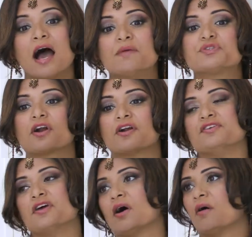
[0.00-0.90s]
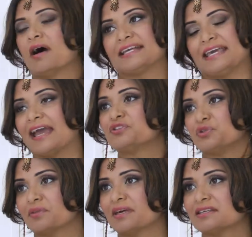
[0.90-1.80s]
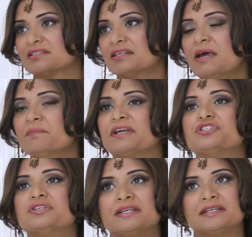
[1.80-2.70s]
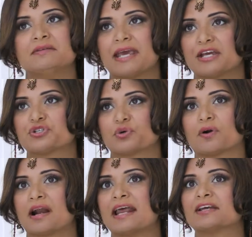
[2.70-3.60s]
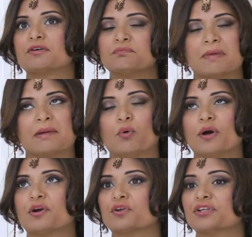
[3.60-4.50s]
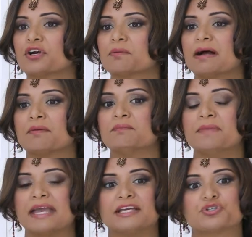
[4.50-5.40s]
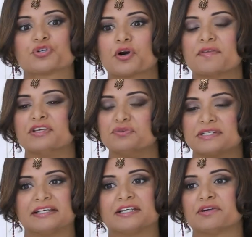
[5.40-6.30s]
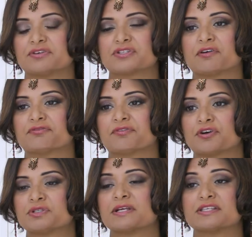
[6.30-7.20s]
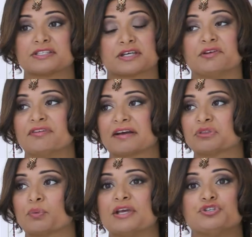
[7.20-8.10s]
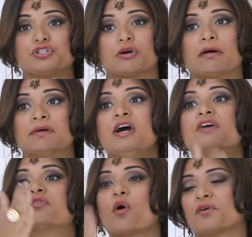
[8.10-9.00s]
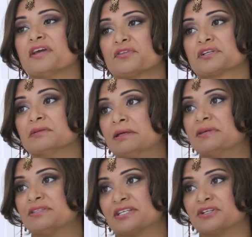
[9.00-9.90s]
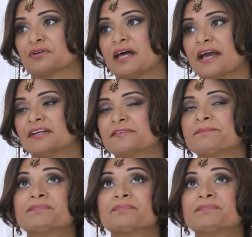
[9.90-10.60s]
I'm sorry, no, I can't do this. Because you need to make sure, and my point earlier about making sure that you take care of yourself first, because it's going to affect the way you show up for all the other commitments in your life.